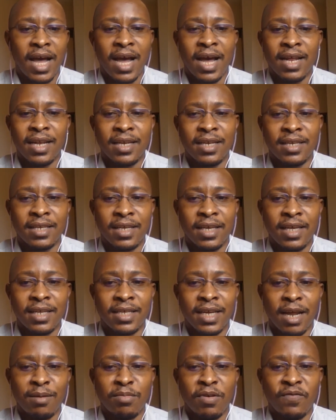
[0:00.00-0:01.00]
and it
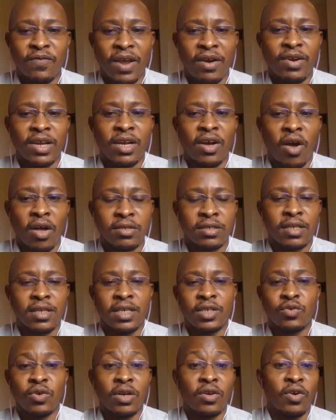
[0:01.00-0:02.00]
can be very costly
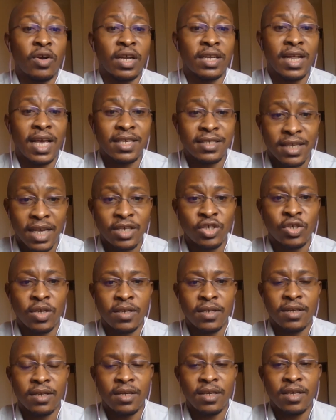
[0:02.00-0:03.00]
to an organization
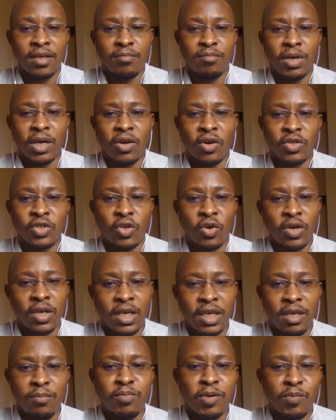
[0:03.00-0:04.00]
because your
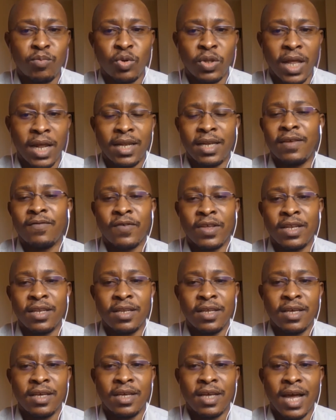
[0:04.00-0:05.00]
key people are leaving,
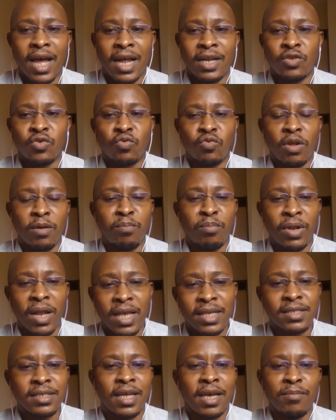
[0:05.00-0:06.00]
and to
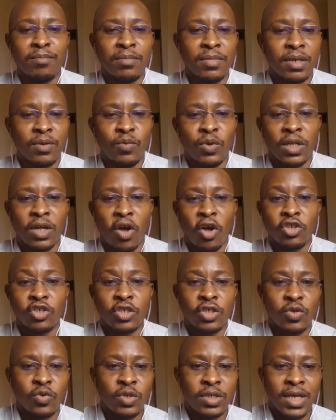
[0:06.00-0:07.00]
replace them will cost
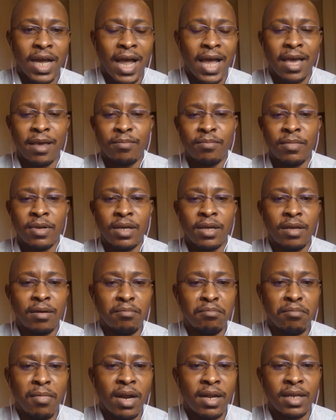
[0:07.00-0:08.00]
you time,
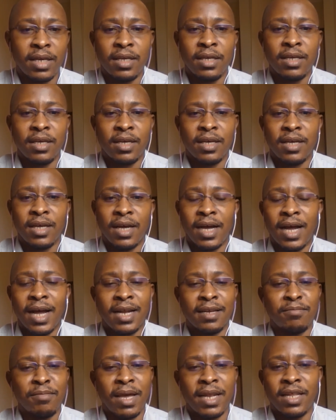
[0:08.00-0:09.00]
money,
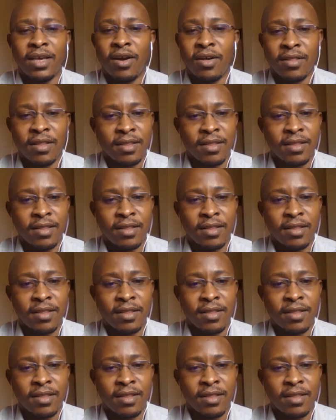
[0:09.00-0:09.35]
and many other